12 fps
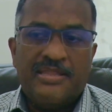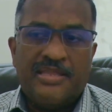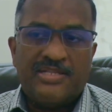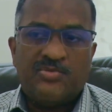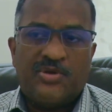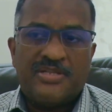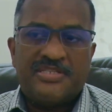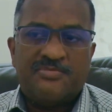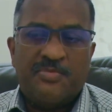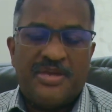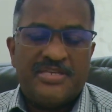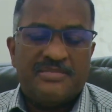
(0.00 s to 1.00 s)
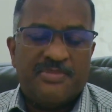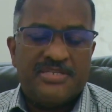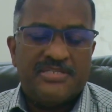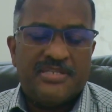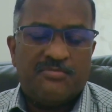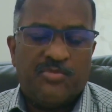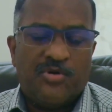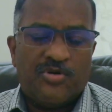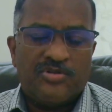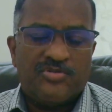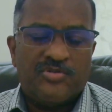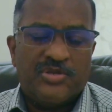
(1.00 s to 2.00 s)
That's why it makes it
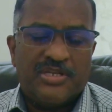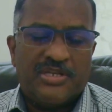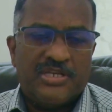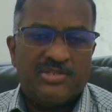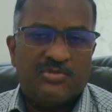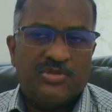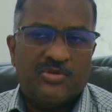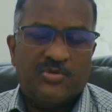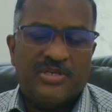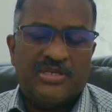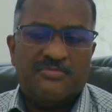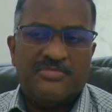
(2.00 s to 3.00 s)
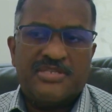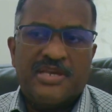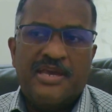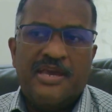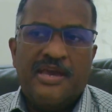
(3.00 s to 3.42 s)
important to engage with OEMs.